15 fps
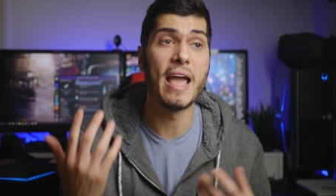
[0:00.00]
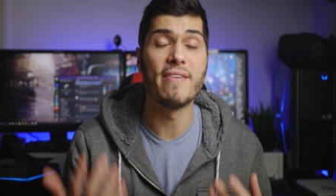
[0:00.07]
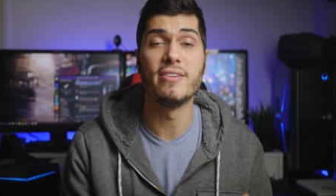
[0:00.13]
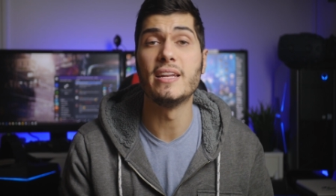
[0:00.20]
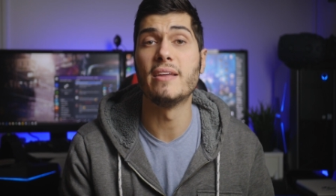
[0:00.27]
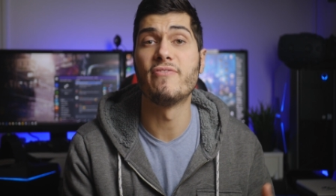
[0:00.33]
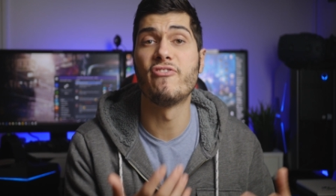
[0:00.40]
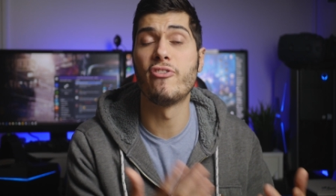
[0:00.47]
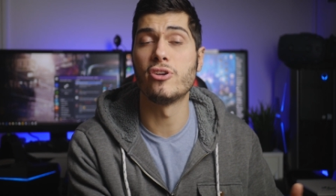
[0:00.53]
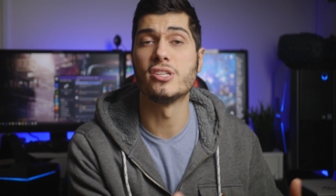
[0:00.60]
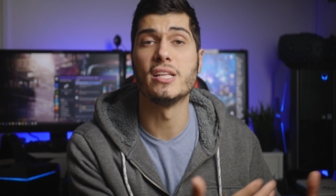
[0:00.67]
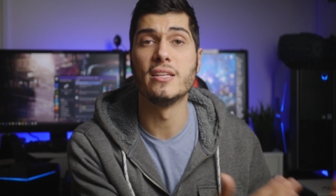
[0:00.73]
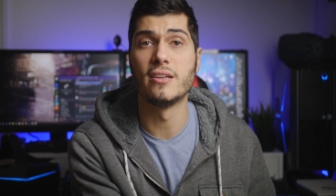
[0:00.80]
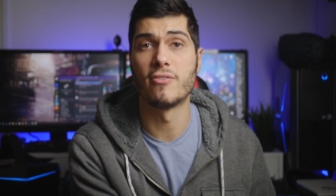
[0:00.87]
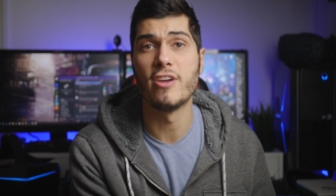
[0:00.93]
having a first
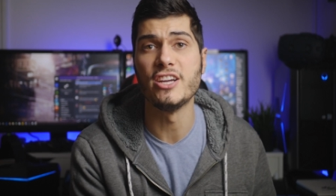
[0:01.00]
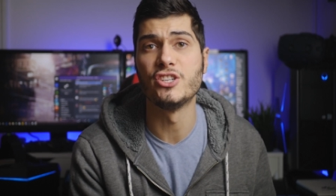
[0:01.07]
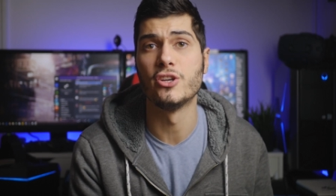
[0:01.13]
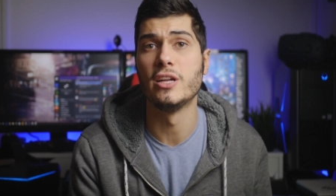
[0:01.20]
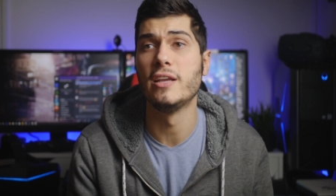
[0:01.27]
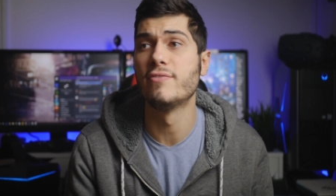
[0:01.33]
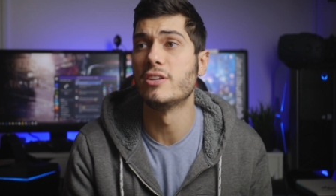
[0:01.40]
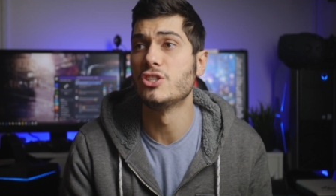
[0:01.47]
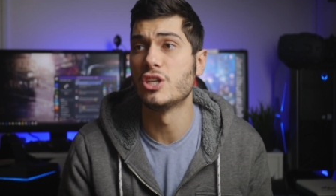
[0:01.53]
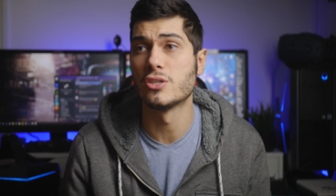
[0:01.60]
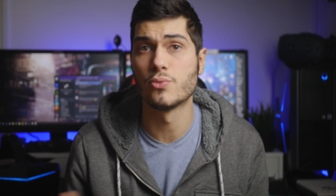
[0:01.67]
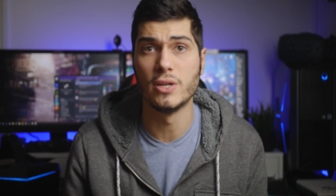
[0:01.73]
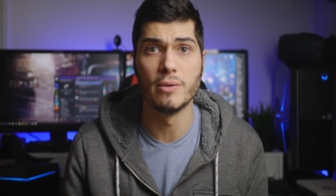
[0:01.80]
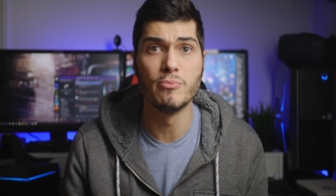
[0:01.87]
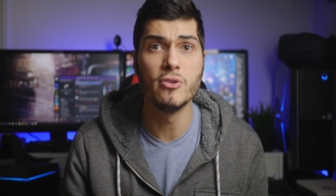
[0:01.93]
iteration, even just
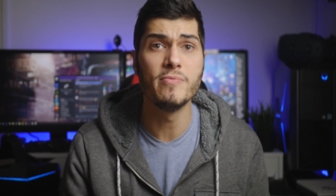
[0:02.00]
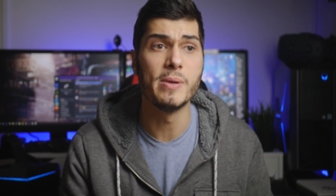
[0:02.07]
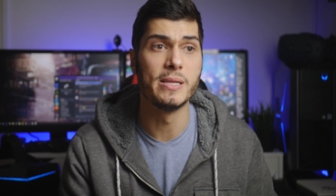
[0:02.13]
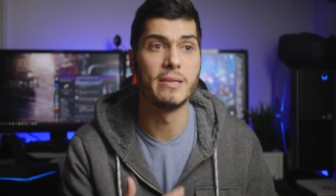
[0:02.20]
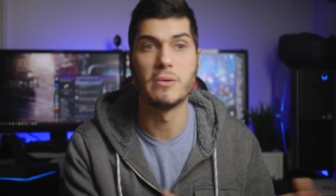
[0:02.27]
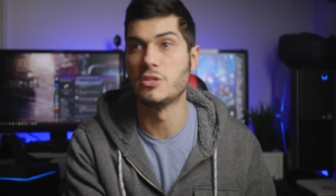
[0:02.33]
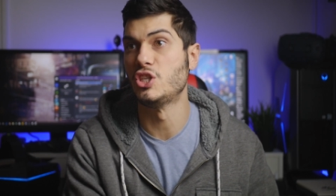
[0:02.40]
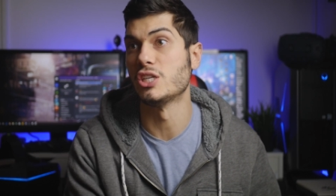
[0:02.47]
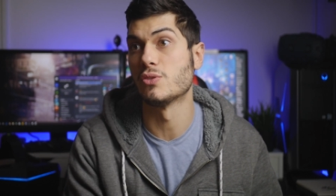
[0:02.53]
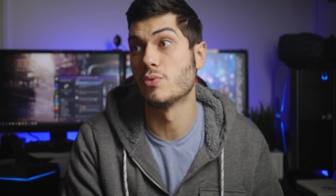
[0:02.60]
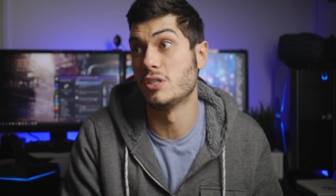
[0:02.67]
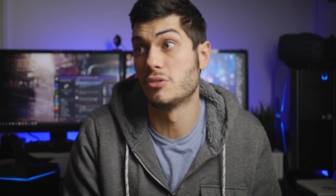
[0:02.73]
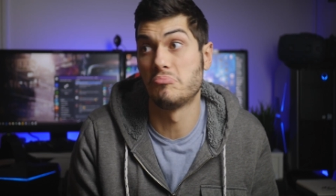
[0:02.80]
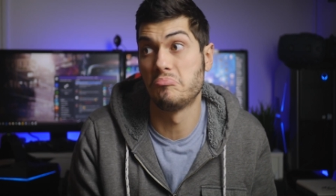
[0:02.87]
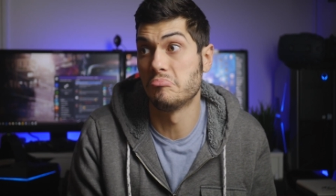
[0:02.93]
with the movement, or just
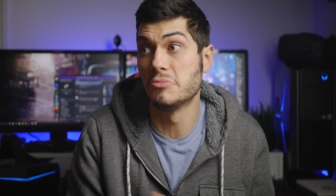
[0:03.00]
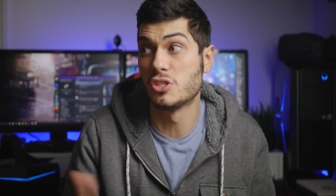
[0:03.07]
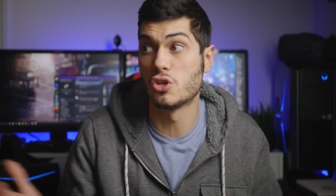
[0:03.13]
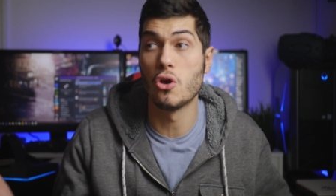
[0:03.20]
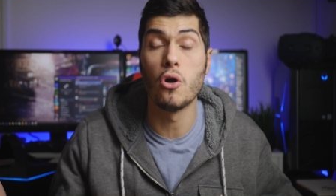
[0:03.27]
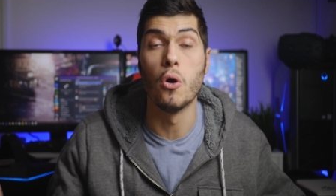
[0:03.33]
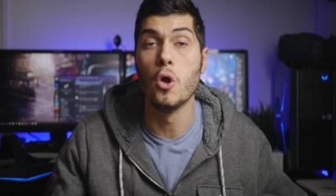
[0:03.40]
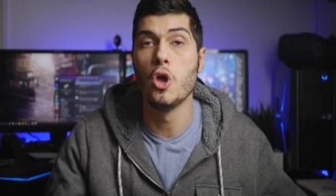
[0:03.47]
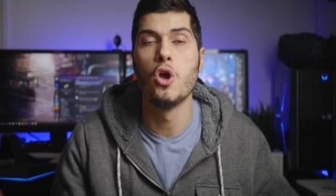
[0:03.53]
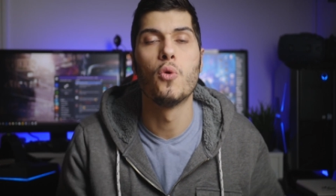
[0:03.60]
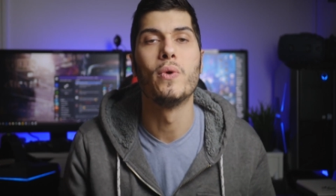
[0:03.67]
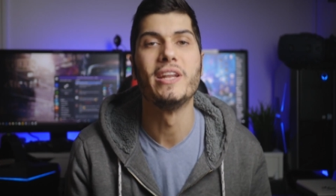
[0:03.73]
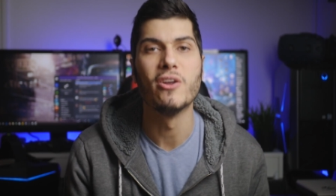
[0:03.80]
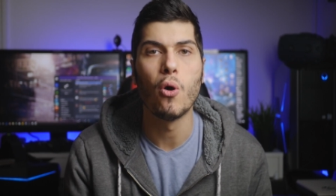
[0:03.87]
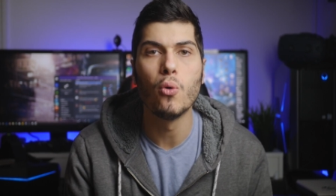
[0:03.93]
with
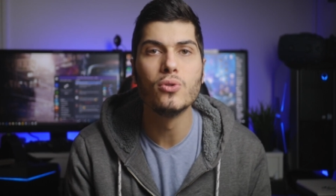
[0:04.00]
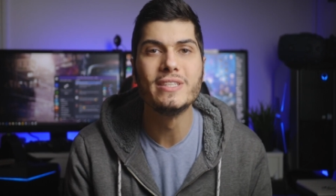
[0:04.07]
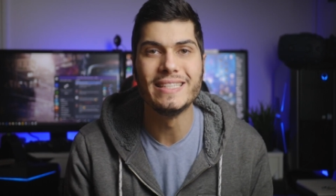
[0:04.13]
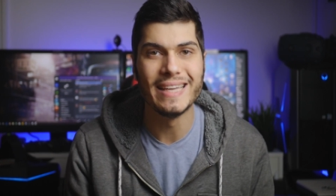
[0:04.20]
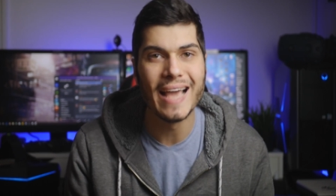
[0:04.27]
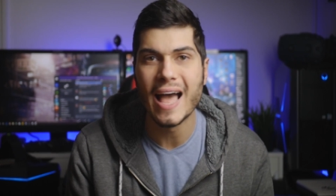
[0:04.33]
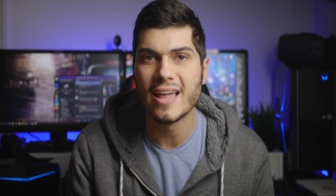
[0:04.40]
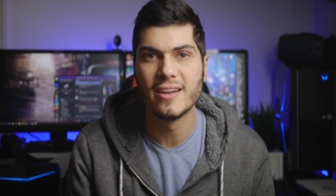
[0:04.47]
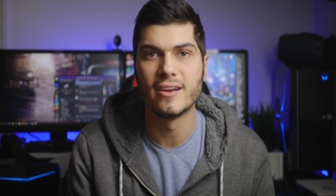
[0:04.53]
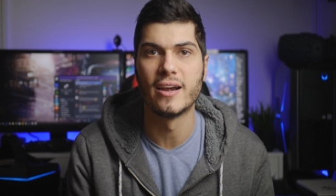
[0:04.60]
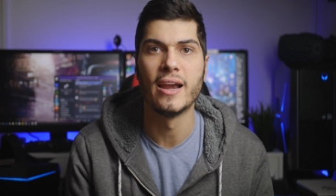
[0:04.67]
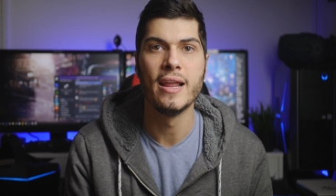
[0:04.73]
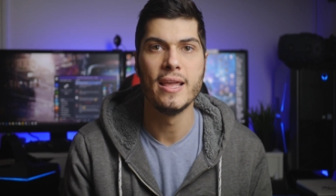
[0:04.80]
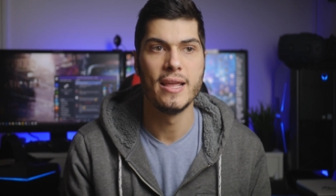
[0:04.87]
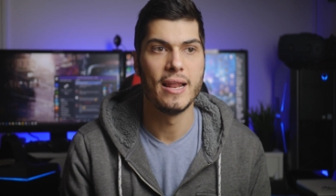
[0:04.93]
all the other
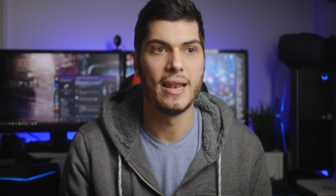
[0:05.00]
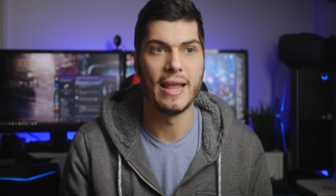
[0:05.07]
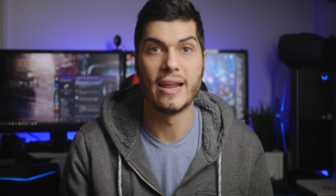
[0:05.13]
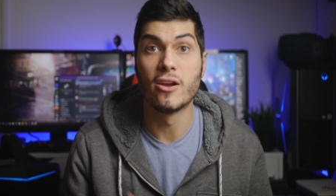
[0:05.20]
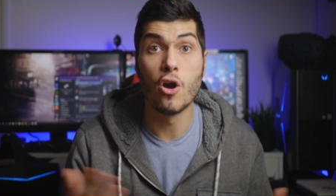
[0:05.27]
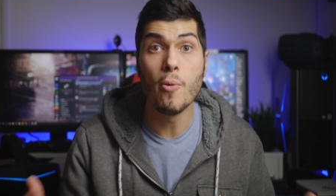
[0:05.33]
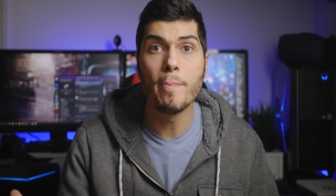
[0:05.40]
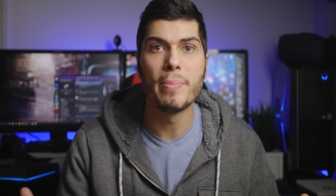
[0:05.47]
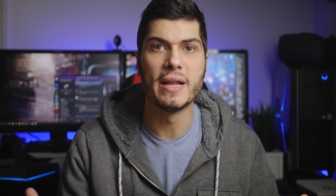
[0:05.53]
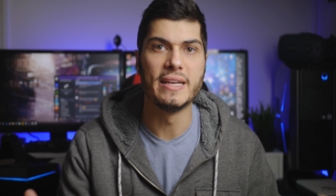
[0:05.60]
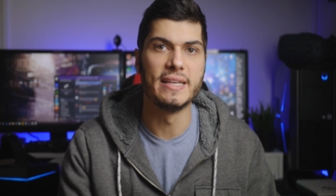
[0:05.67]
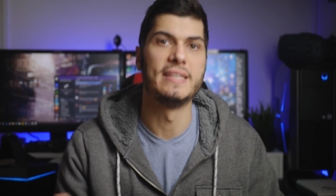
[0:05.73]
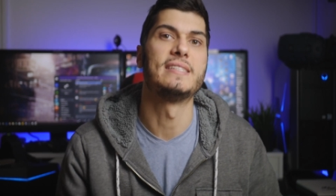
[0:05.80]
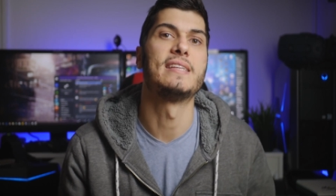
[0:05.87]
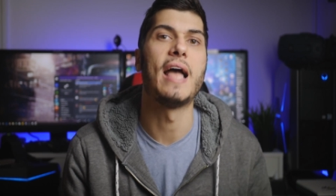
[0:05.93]
like
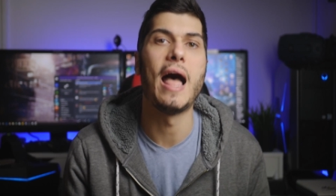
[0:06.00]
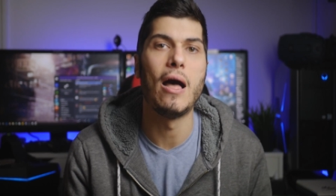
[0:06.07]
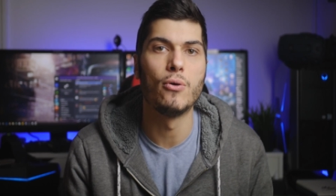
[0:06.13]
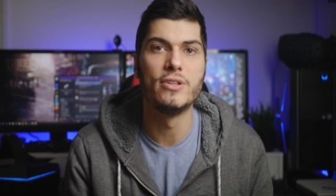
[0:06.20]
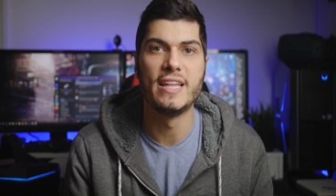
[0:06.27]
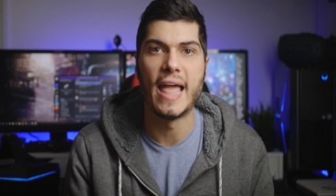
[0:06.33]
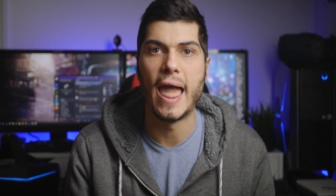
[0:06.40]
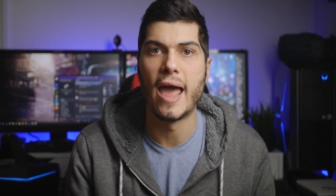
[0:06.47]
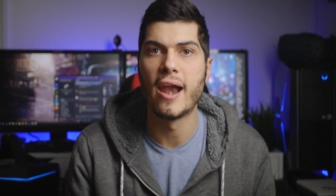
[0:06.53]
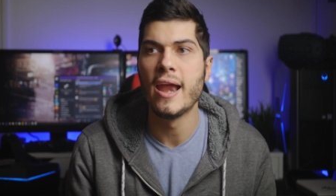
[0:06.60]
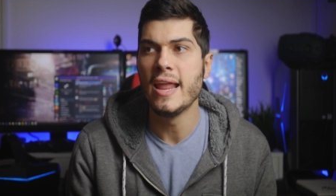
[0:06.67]
companies out there,